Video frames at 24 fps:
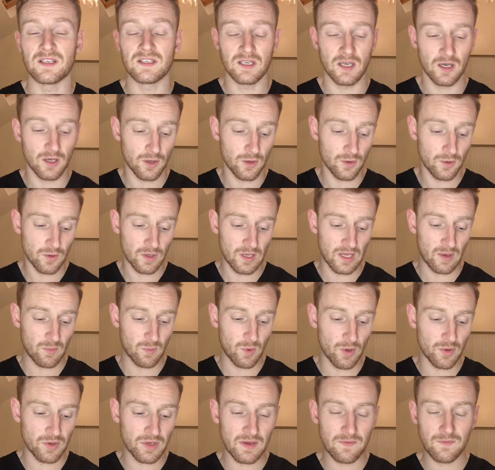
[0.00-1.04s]
So it
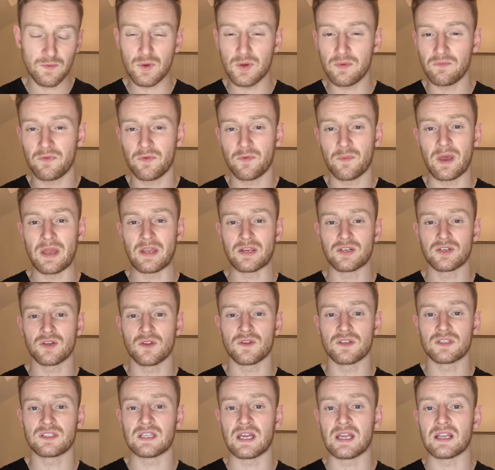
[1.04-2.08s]
won't give you information
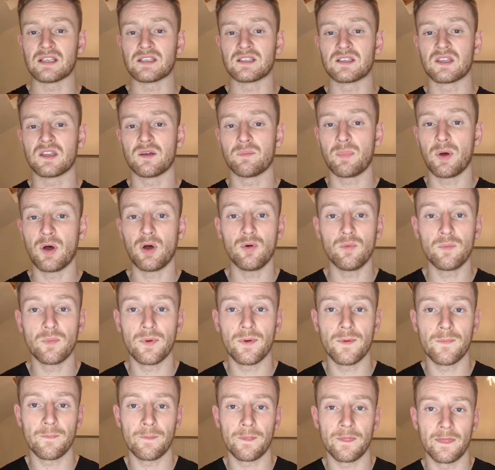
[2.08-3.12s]
on the status of the pulp,
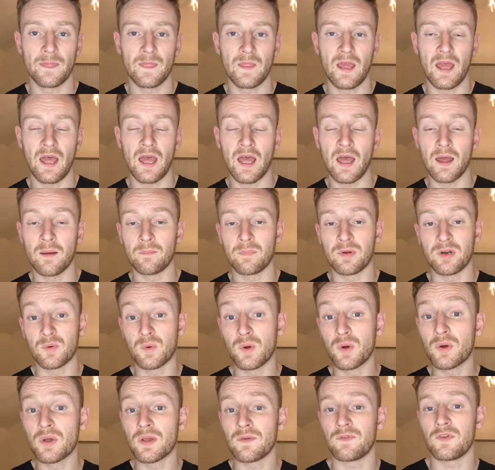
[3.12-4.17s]
um, but it
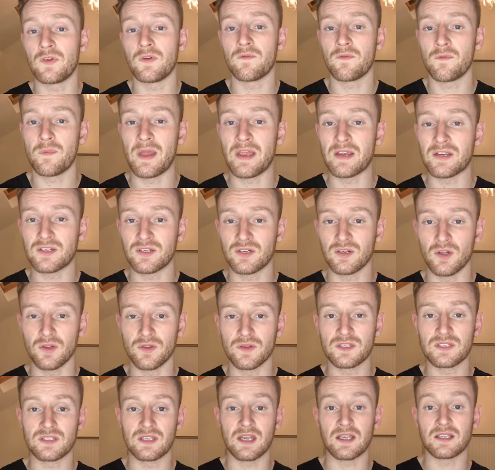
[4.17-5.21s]
will give you information
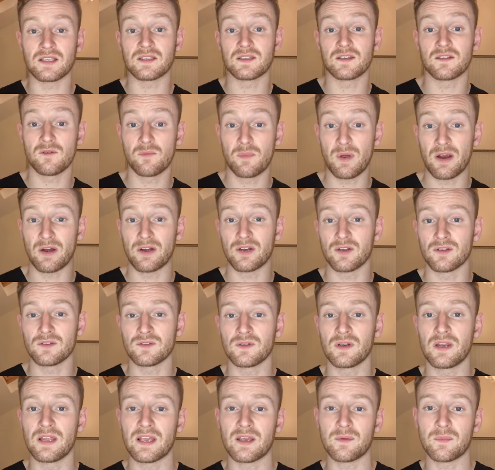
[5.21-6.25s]
on the status of the
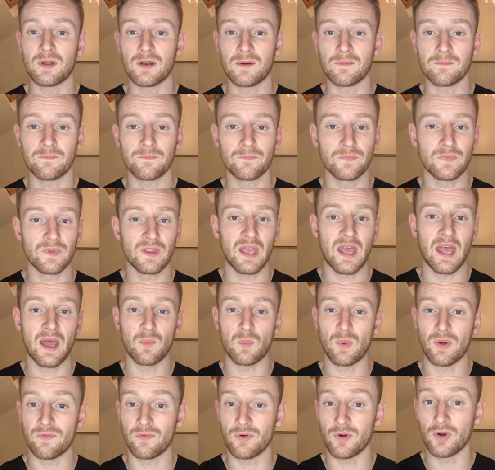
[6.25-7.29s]
periodontal ligament
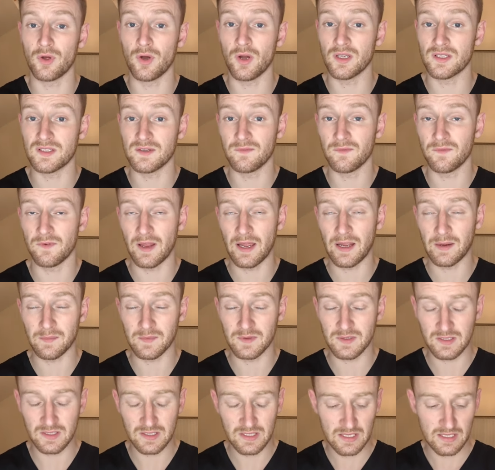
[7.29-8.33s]
and whether or not it's
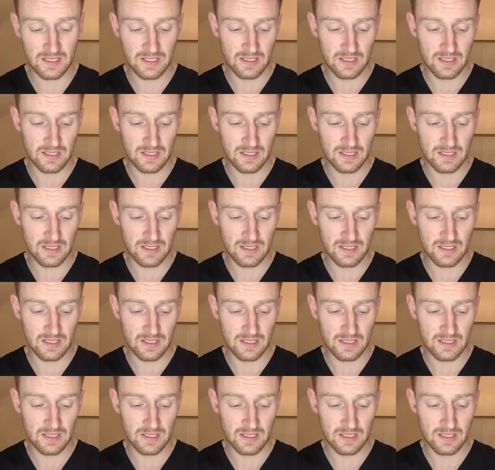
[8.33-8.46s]
inflamed.